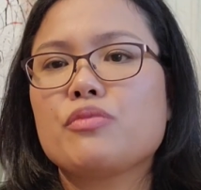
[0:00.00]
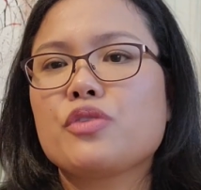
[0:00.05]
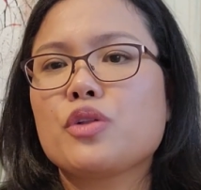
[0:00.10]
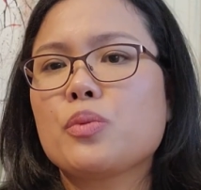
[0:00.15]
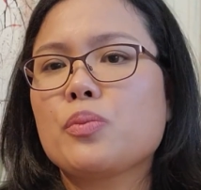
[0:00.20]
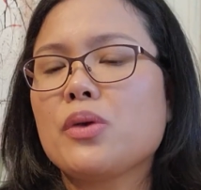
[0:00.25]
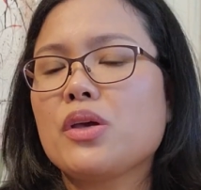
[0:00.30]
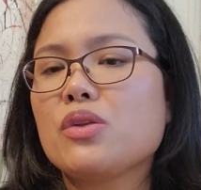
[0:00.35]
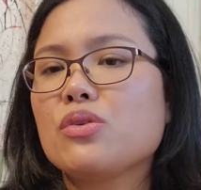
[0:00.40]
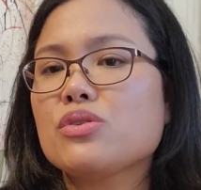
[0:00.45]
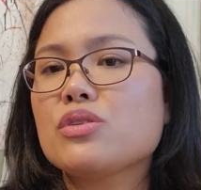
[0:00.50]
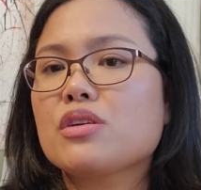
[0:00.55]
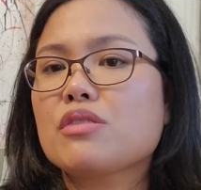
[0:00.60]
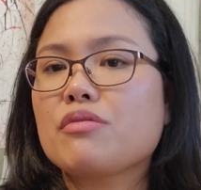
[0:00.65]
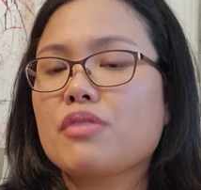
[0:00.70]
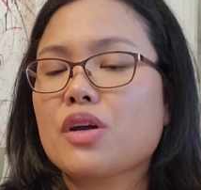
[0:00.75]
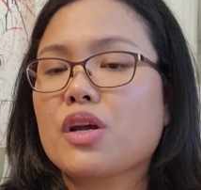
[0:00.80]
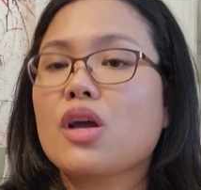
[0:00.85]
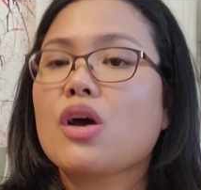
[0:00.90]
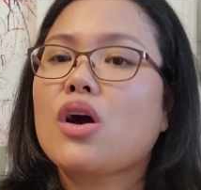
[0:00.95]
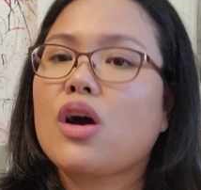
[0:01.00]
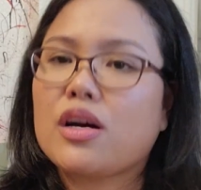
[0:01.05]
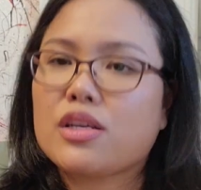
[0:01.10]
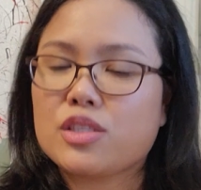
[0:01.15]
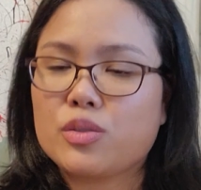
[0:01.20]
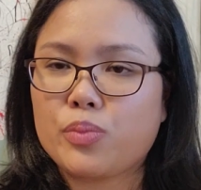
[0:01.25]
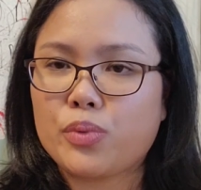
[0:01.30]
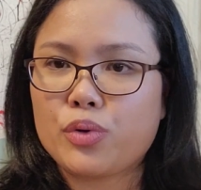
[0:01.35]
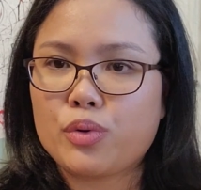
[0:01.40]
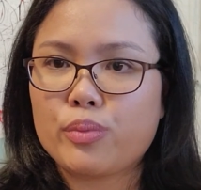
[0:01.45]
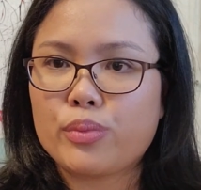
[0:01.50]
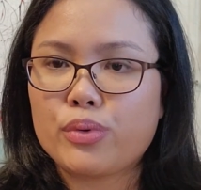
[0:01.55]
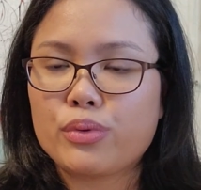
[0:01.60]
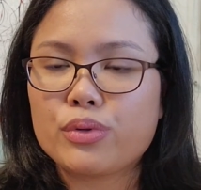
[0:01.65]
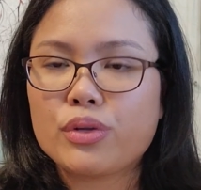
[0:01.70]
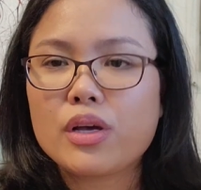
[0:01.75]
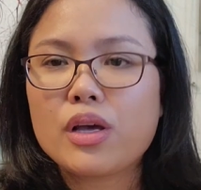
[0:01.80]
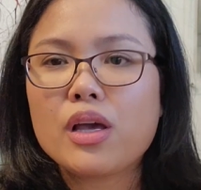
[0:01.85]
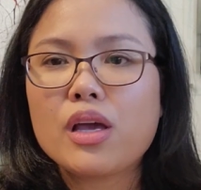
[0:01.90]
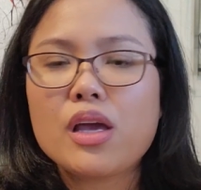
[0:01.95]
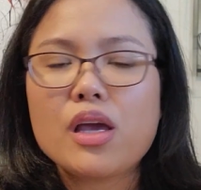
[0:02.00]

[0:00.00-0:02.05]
Filipinos are very hospitable